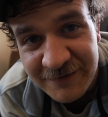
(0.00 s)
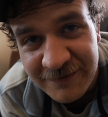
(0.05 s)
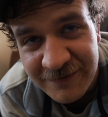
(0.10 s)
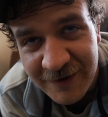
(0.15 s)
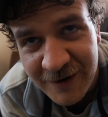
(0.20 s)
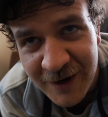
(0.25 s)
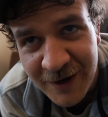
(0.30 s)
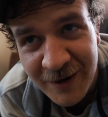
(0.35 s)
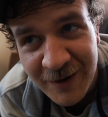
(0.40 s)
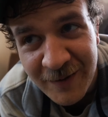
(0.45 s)

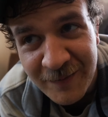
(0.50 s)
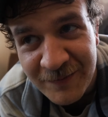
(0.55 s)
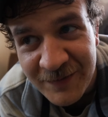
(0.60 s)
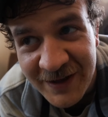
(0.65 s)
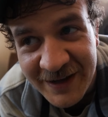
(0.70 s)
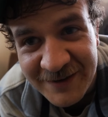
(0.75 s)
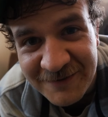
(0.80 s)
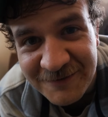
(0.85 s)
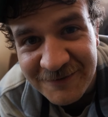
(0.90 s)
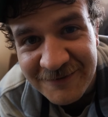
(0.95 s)
from
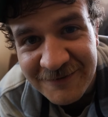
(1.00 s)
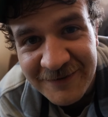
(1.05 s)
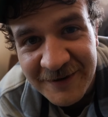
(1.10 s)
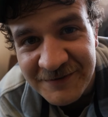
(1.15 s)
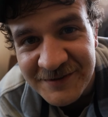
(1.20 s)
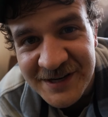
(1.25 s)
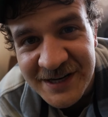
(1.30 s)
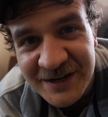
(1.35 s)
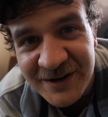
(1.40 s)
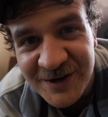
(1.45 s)
like
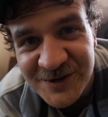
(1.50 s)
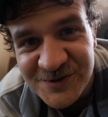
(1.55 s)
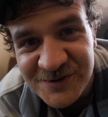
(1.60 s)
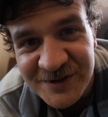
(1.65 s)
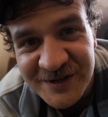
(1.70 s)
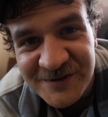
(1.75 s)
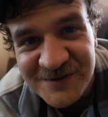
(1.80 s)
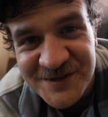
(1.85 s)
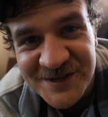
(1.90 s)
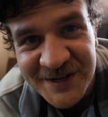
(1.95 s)

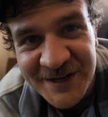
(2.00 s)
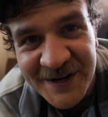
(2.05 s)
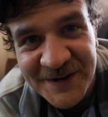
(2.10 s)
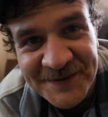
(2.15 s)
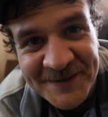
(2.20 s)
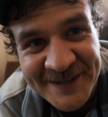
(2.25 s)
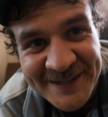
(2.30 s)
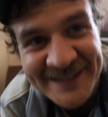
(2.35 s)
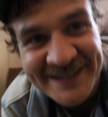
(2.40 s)
1500 years ago.